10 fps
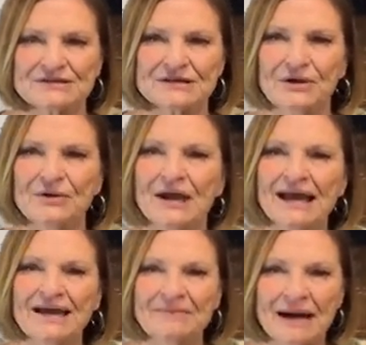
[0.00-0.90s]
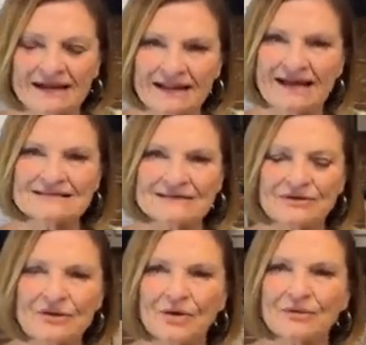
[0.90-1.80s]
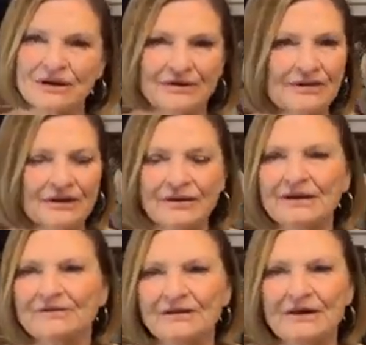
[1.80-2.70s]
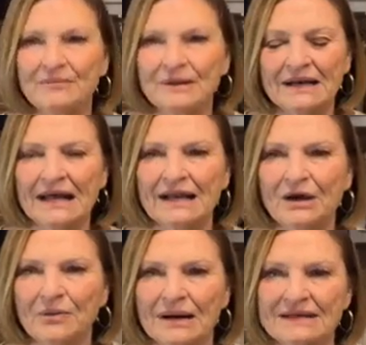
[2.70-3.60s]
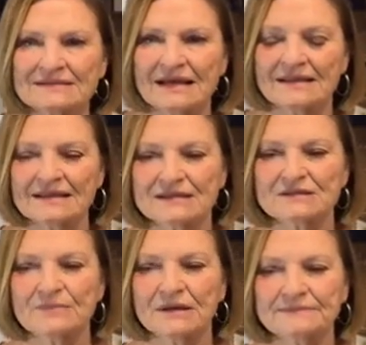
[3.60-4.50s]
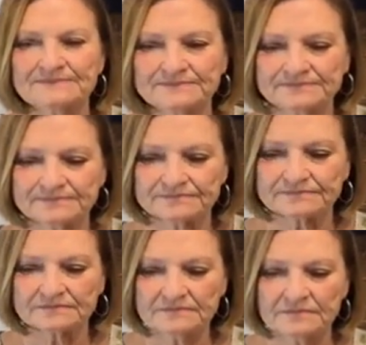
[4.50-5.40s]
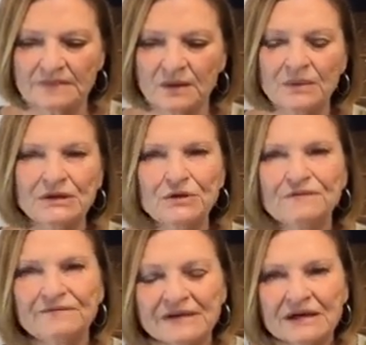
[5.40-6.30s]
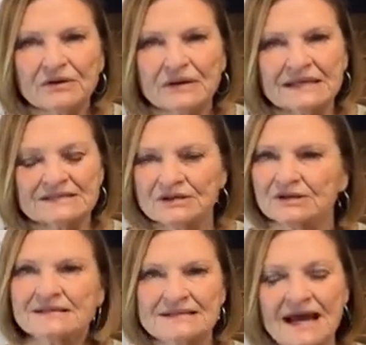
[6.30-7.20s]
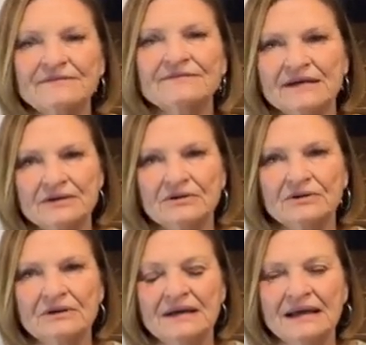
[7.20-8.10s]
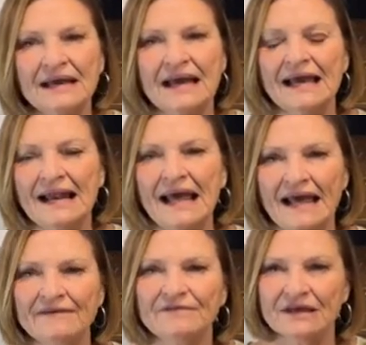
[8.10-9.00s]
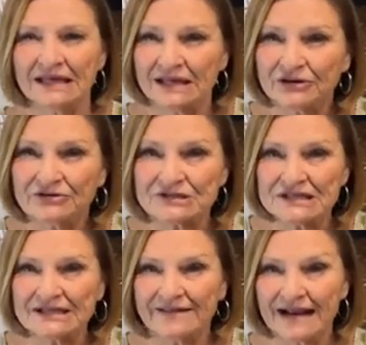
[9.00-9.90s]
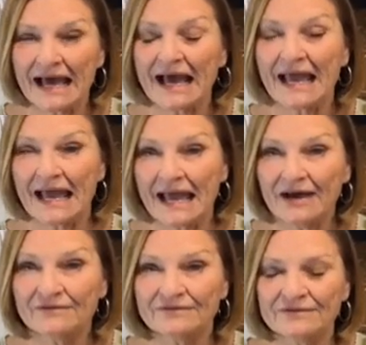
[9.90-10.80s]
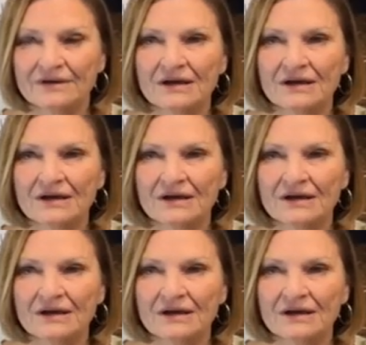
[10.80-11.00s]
So my clients that are on here, they'll hit the love button, I know, when I say this, but when you feel as good as I feel and have the energy that I have,